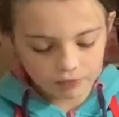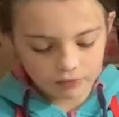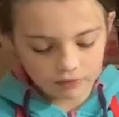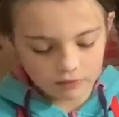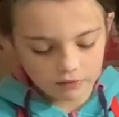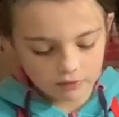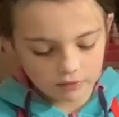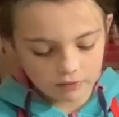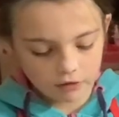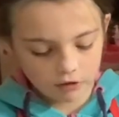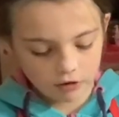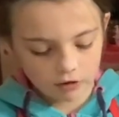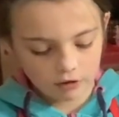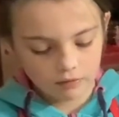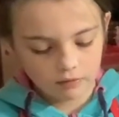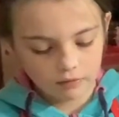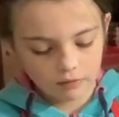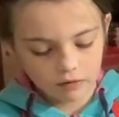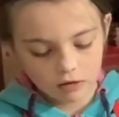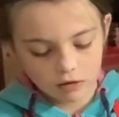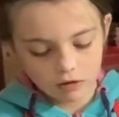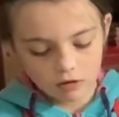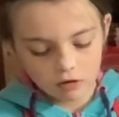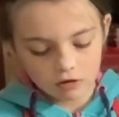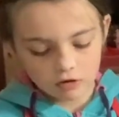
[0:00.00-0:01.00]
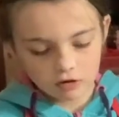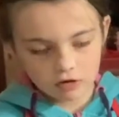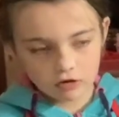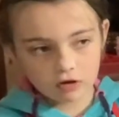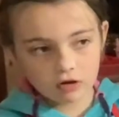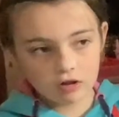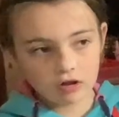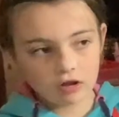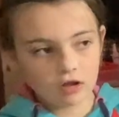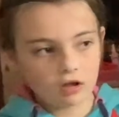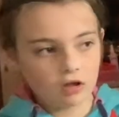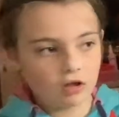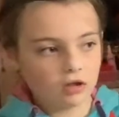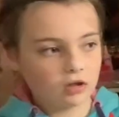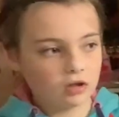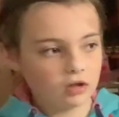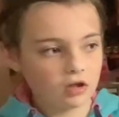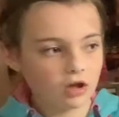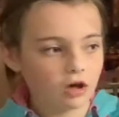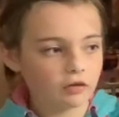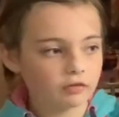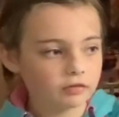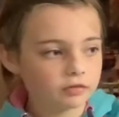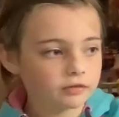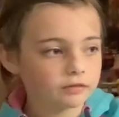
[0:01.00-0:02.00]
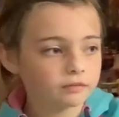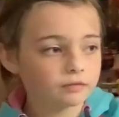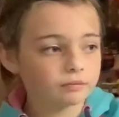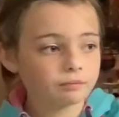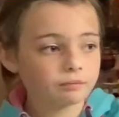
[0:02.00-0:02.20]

done, stick it in the oven.